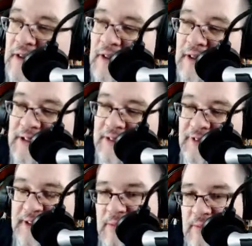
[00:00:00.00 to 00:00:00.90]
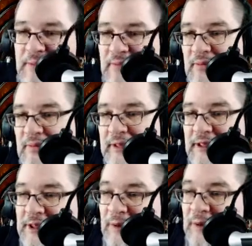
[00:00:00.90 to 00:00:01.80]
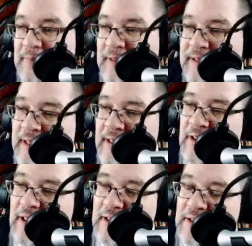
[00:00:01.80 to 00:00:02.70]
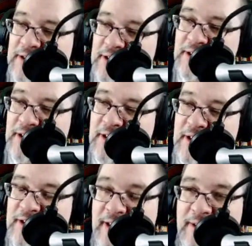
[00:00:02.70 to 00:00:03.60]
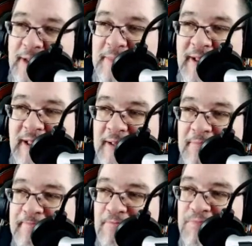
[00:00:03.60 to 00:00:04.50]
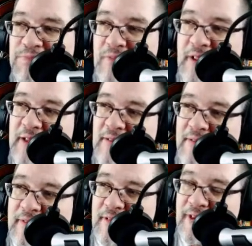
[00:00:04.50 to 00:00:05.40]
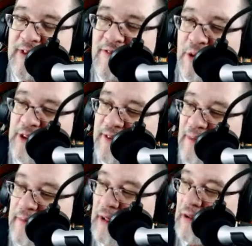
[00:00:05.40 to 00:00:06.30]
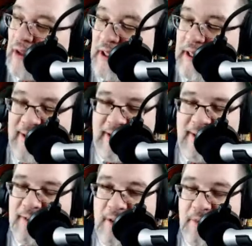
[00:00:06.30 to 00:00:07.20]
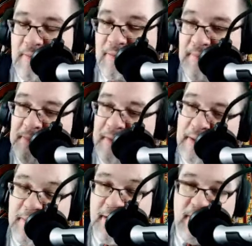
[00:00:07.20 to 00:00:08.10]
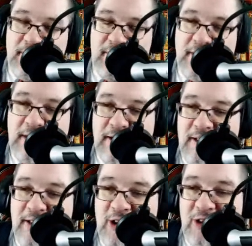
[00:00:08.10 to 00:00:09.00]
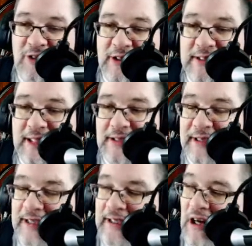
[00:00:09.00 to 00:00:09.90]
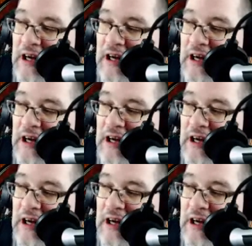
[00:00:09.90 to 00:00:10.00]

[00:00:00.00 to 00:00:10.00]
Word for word: No guns for you. Got to show up and take your guns. That'd be like 3/4 of America. I don't know. I might be a bit over-exaggerating there.